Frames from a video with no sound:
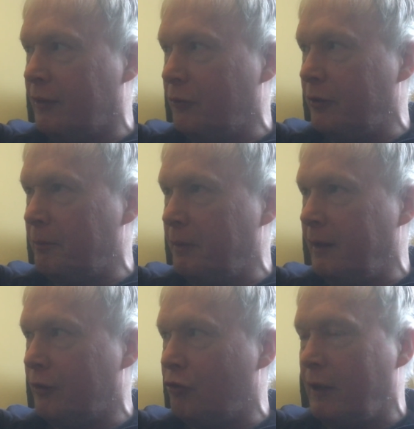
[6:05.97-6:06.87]
going to
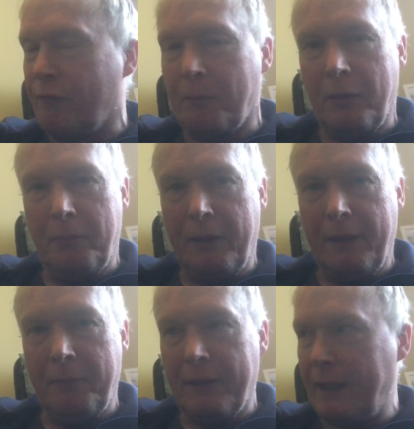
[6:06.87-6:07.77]
be achievable,
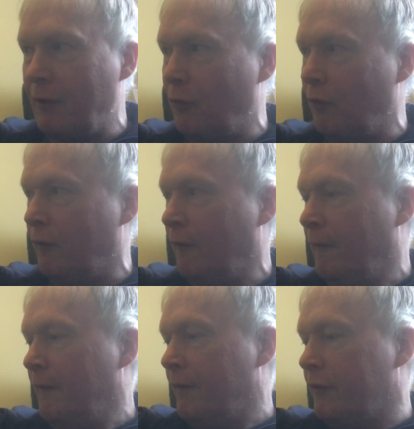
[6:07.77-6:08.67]
be able to get all
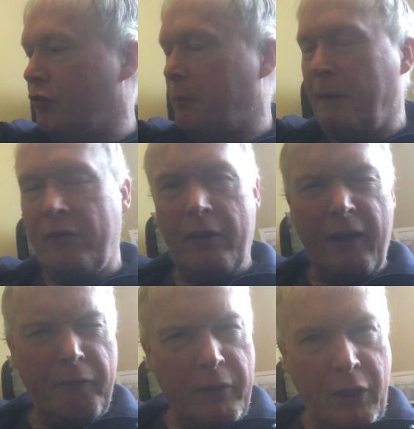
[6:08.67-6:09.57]
the chip-ins in
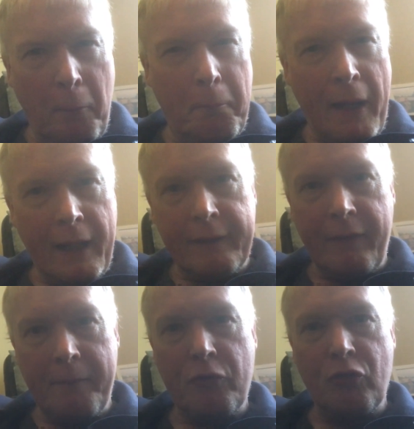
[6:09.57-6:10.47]
and compact
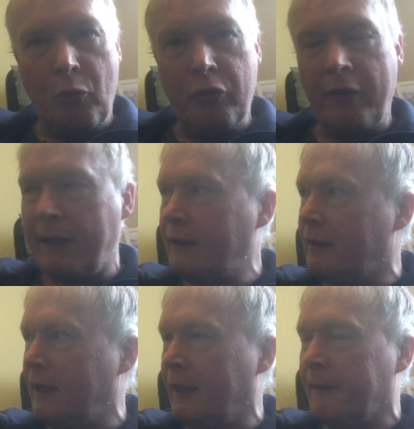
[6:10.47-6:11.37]
them so
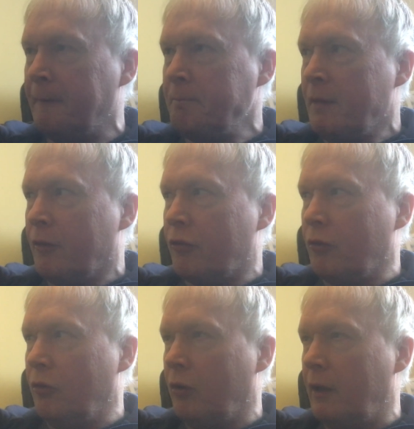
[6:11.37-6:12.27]
tightly.
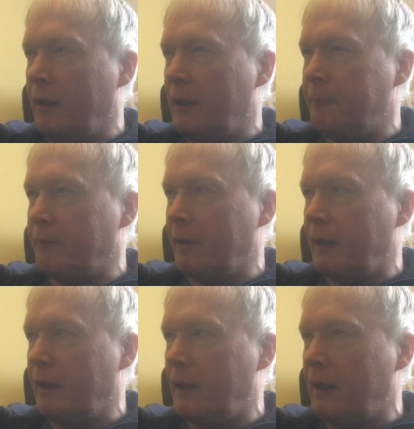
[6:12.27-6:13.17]
So
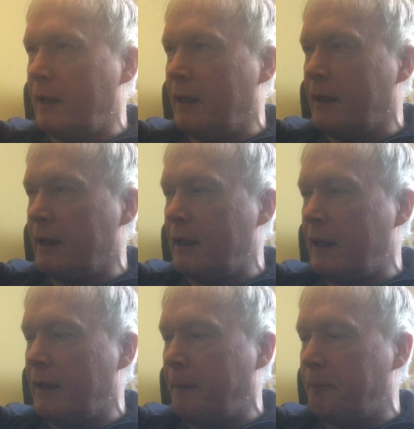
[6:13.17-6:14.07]

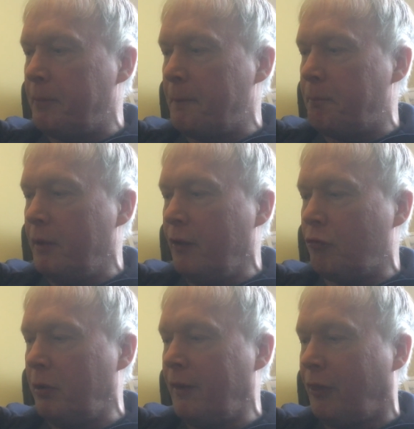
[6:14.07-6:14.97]
I'm
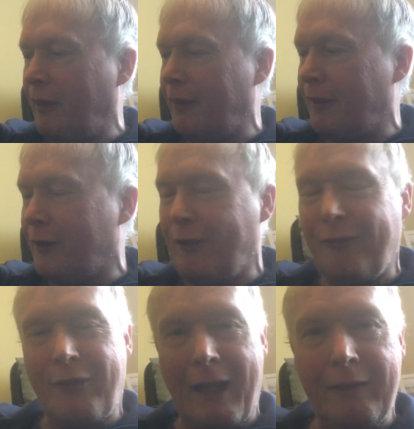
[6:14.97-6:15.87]
pleased with the
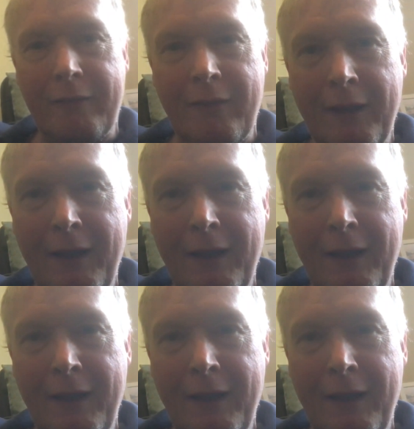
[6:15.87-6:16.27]
result.